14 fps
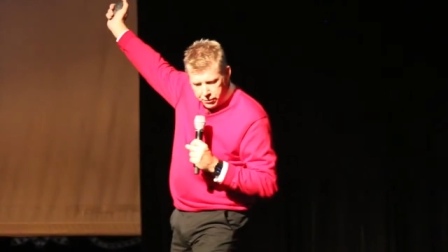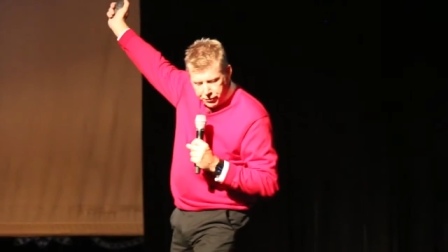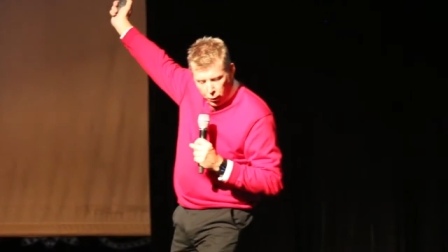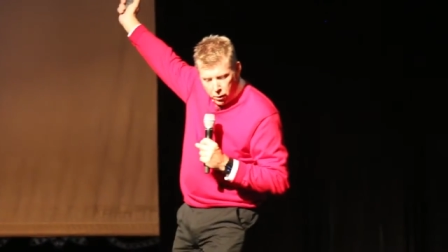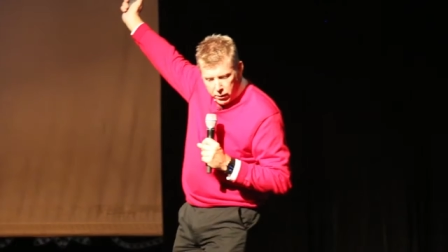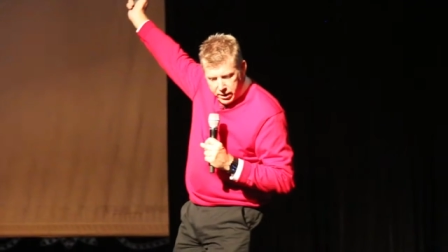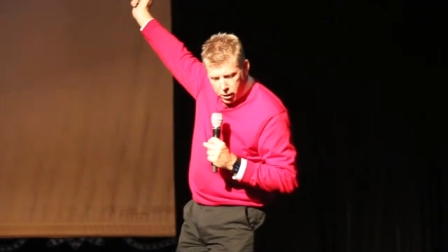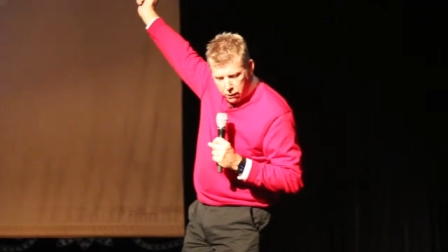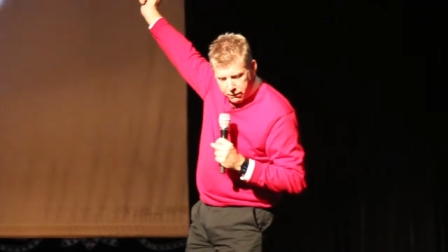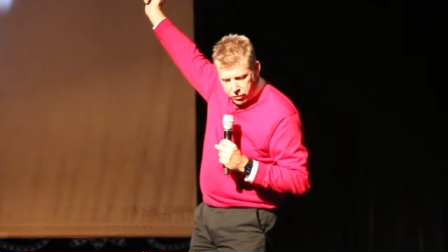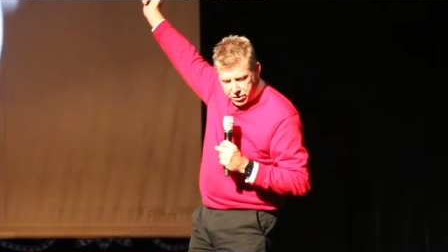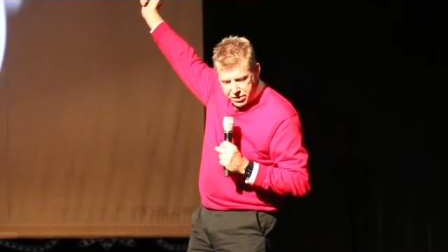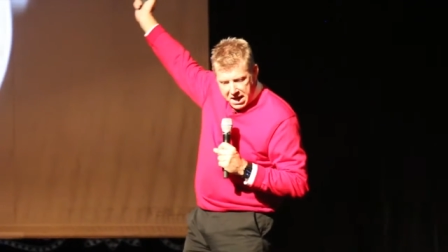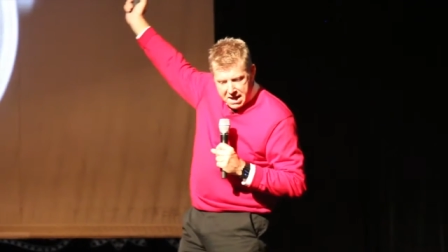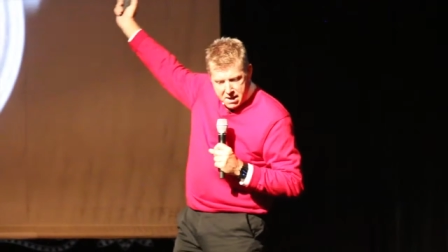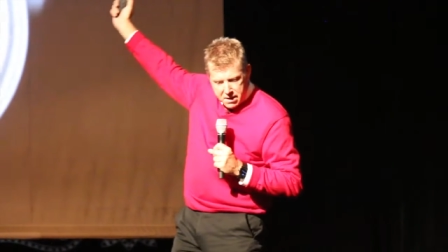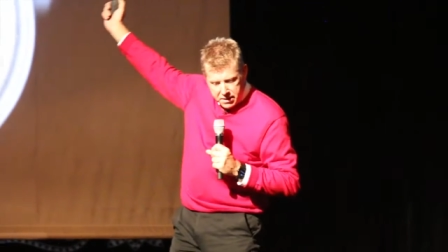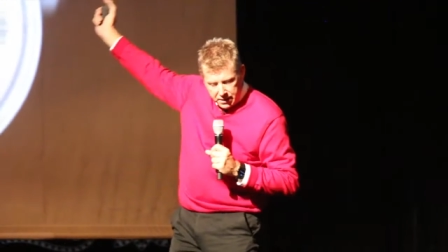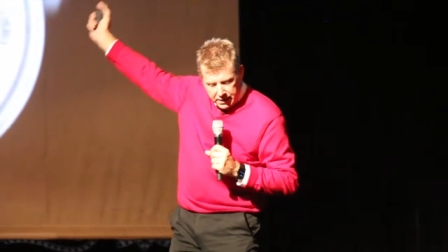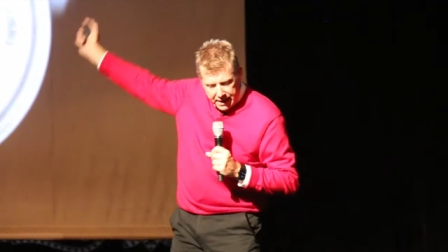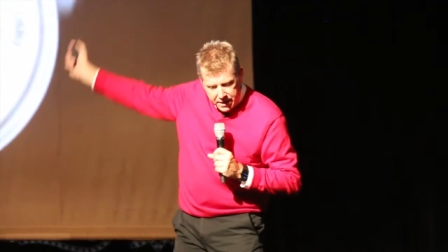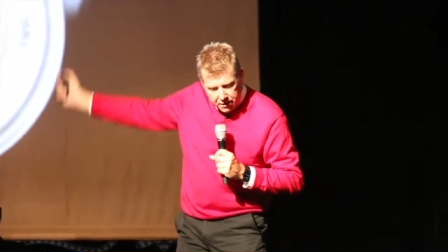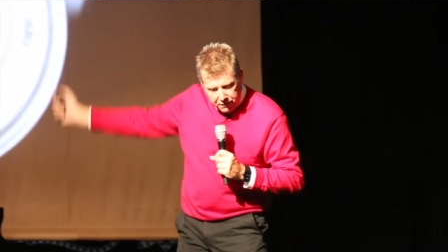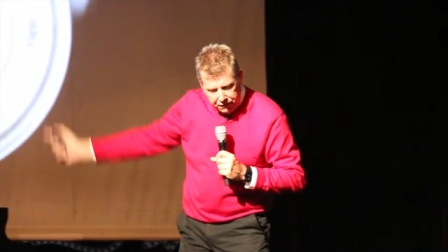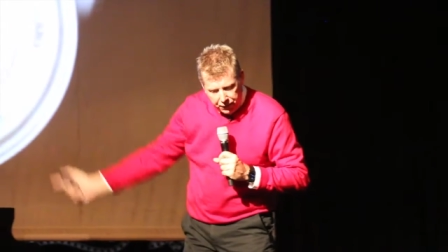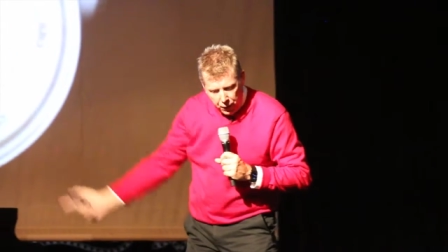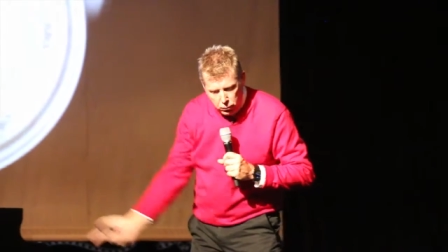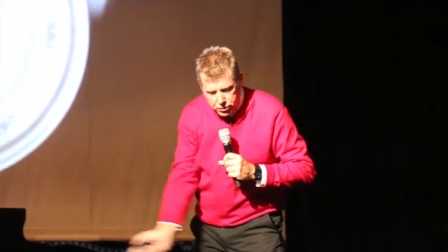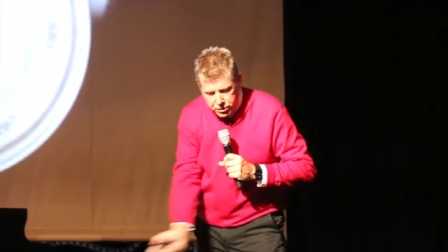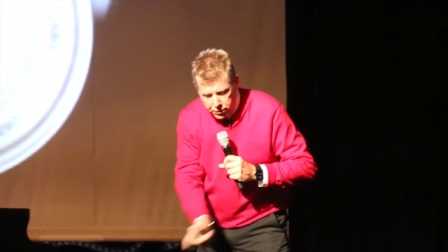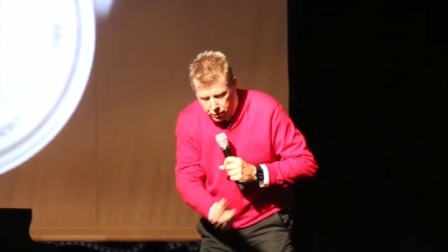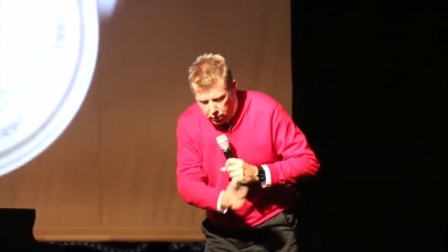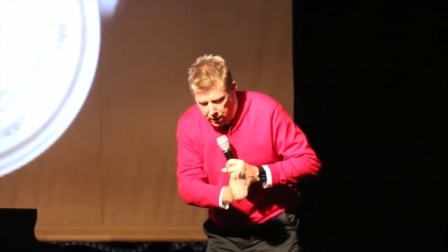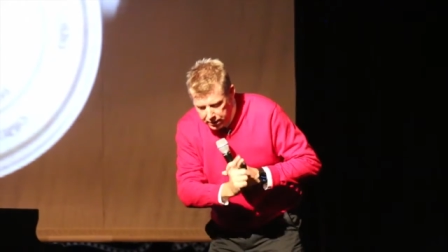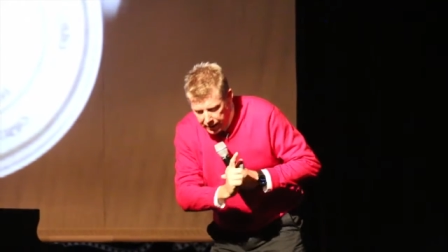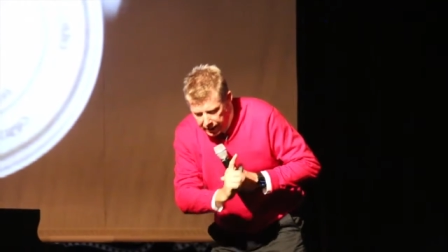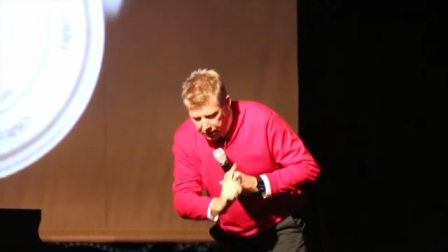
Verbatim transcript: throwing it over his head and letting it float to the ground